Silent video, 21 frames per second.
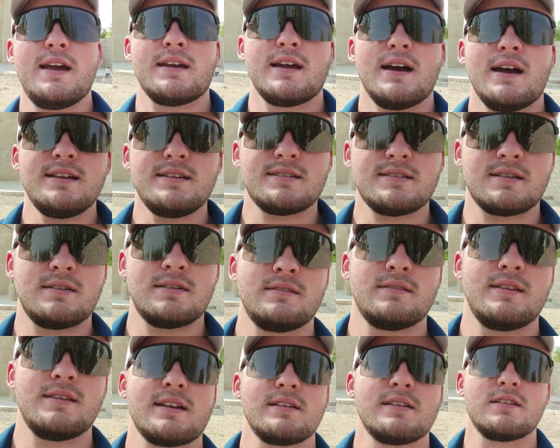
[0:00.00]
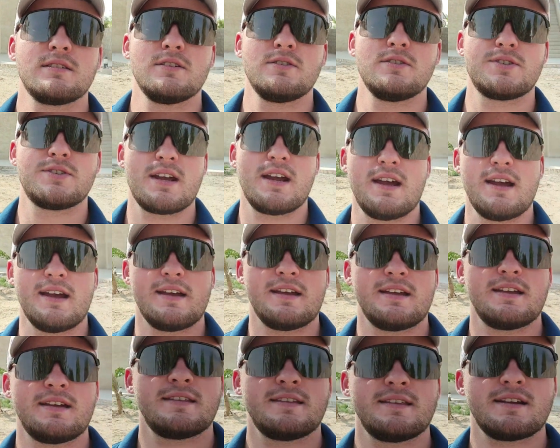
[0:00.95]
guys, that concludes the
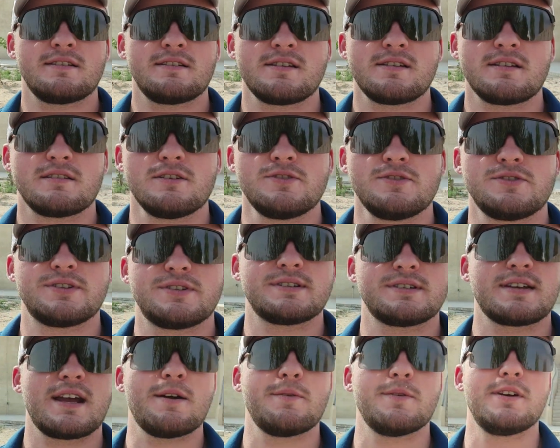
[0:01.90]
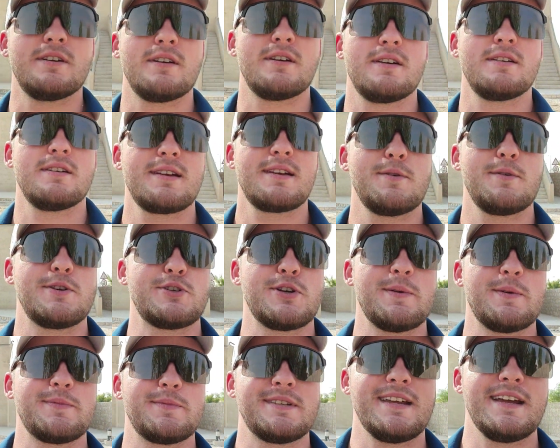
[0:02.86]
tower
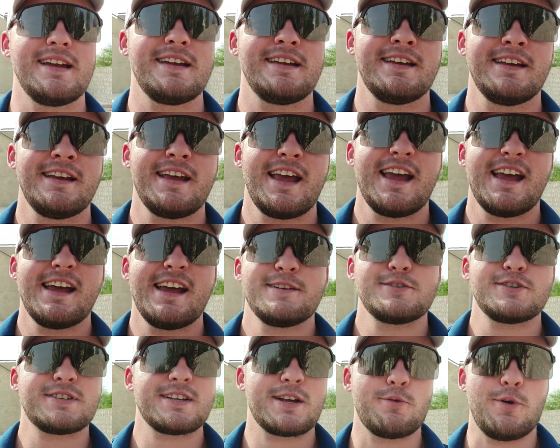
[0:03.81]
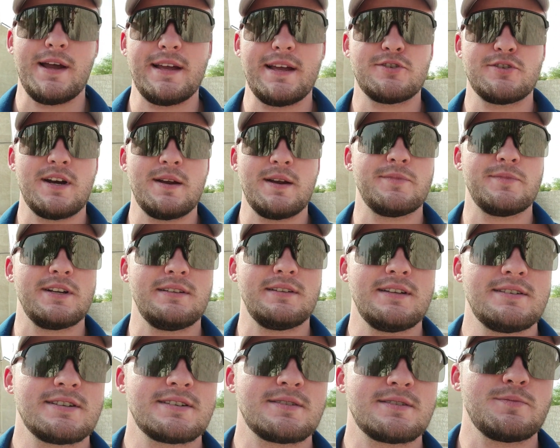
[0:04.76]
trip today. Just a quick trip really,
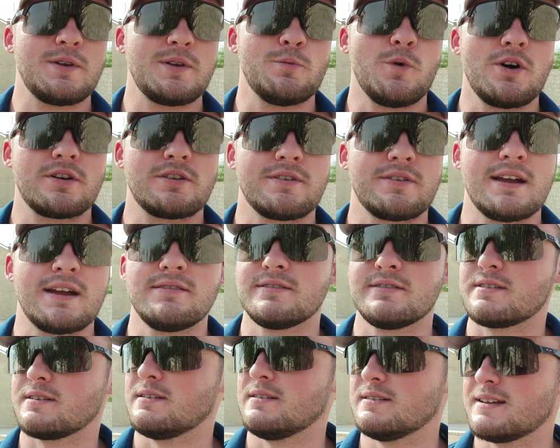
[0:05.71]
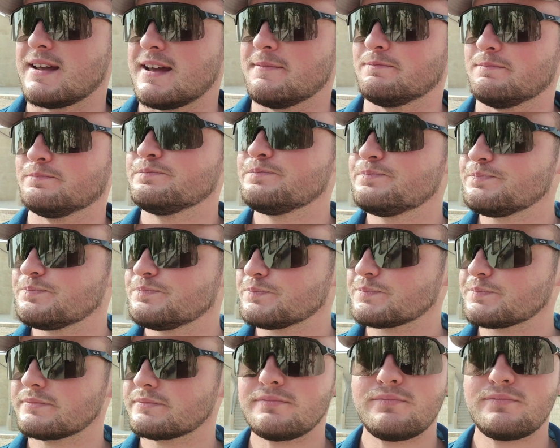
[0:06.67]
just a wee walk around, and
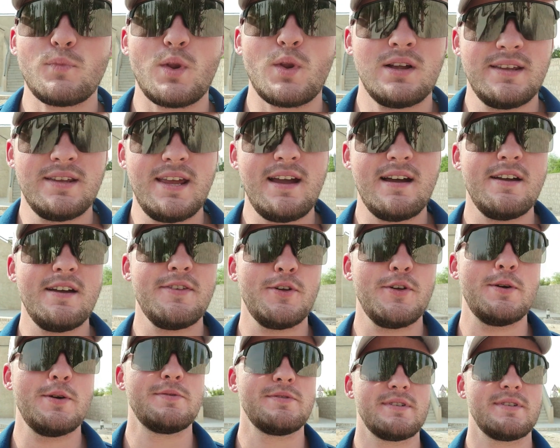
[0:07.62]
yeah, I thought it